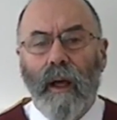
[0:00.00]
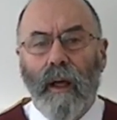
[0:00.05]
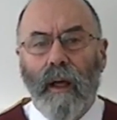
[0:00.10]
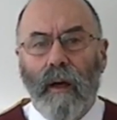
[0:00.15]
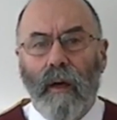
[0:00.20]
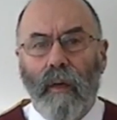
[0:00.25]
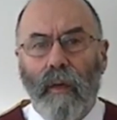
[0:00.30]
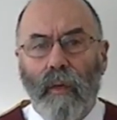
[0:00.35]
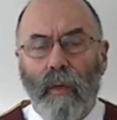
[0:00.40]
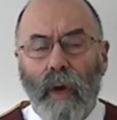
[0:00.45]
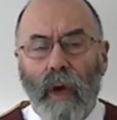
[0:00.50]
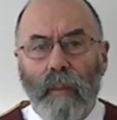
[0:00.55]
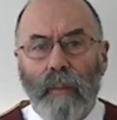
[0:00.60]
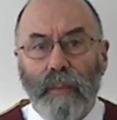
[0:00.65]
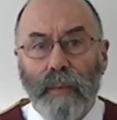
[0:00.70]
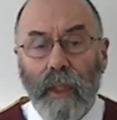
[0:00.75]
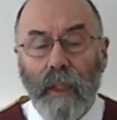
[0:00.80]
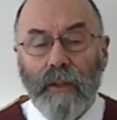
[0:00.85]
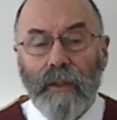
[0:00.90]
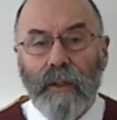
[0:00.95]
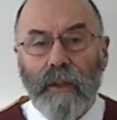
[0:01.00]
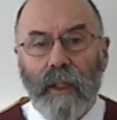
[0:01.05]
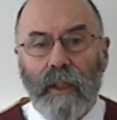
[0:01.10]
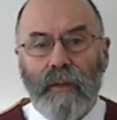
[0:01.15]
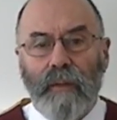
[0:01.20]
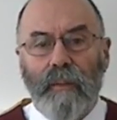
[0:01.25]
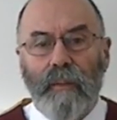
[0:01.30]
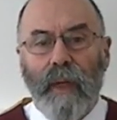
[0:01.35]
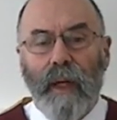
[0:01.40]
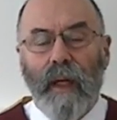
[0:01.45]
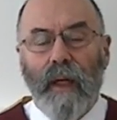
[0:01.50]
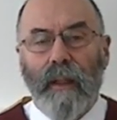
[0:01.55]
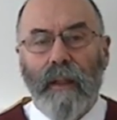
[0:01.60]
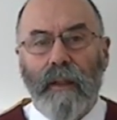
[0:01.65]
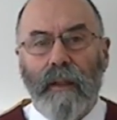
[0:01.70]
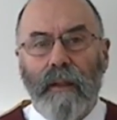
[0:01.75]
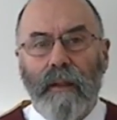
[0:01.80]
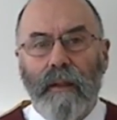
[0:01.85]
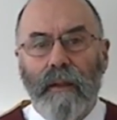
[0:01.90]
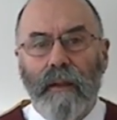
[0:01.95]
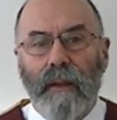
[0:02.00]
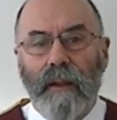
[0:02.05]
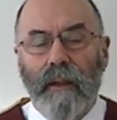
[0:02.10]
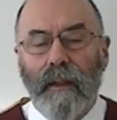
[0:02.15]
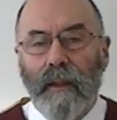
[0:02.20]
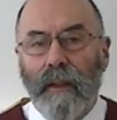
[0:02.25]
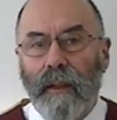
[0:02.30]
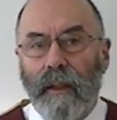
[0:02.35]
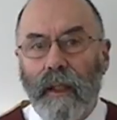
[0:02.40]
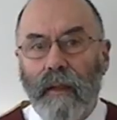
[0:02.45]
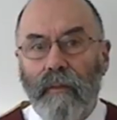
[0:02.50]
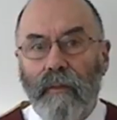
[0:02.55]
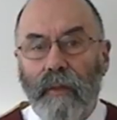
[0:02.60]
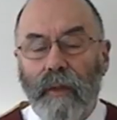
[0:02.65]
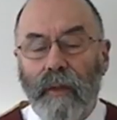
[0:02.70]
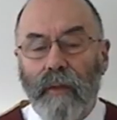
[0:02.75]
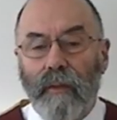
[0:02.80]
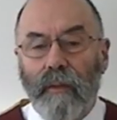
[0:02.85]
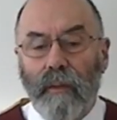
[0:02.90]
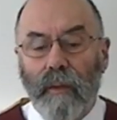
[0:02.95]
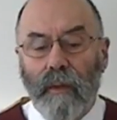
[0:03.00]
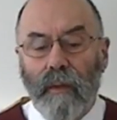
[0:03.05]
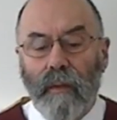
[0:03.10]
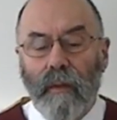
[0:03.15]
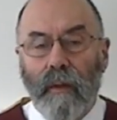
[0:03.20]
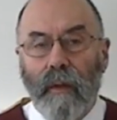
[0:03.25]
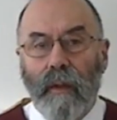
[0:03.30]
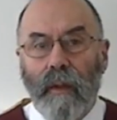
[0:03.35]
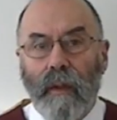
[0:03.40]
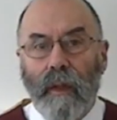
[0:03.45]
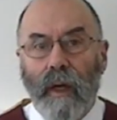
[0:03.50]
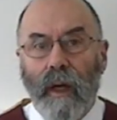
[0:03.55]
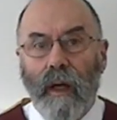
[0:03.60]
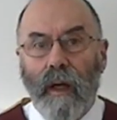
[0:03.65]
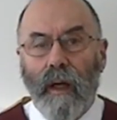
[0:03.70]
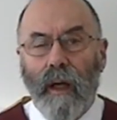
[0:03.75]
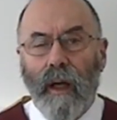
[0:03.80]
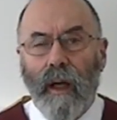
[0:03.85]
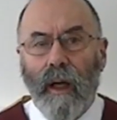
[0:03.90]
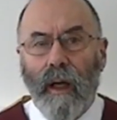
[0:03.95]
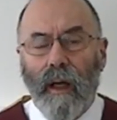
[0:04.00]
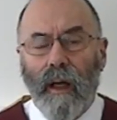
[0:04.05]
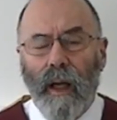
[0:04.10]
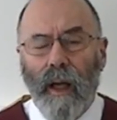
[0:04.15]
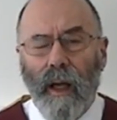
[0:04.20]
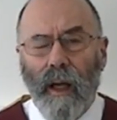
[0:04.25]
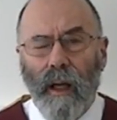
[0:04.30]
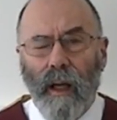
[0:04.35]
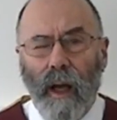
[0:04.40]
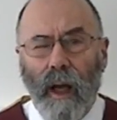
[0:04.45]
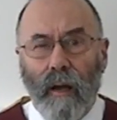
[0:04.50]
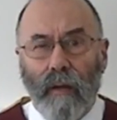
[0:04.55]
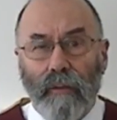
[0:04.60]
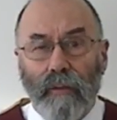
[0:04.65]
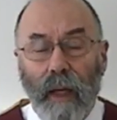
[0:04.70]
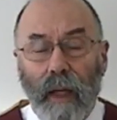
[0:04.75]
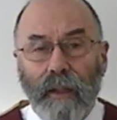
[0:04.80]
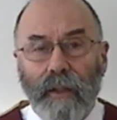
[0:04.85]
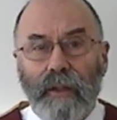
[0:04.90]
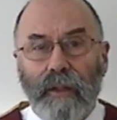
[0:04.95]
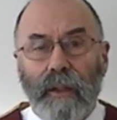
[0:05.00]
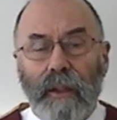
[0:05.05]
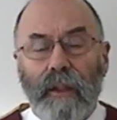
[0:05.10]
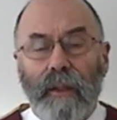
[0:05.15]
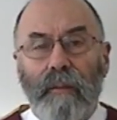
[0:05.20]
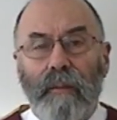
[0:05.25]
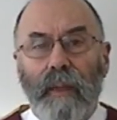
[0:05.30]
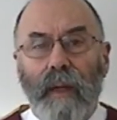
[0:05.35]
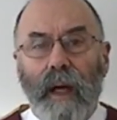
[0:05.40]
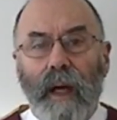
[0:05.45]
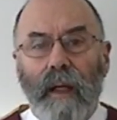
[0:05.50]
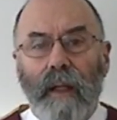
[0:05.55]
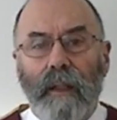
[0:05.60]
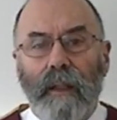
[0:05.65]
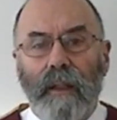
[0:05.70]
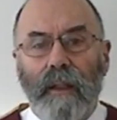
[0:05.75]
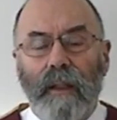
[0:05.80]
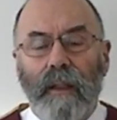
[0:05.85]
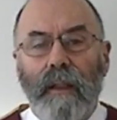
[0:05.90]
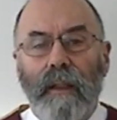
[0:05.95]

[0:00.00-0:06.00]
or a press test bike. If you are racing the bike,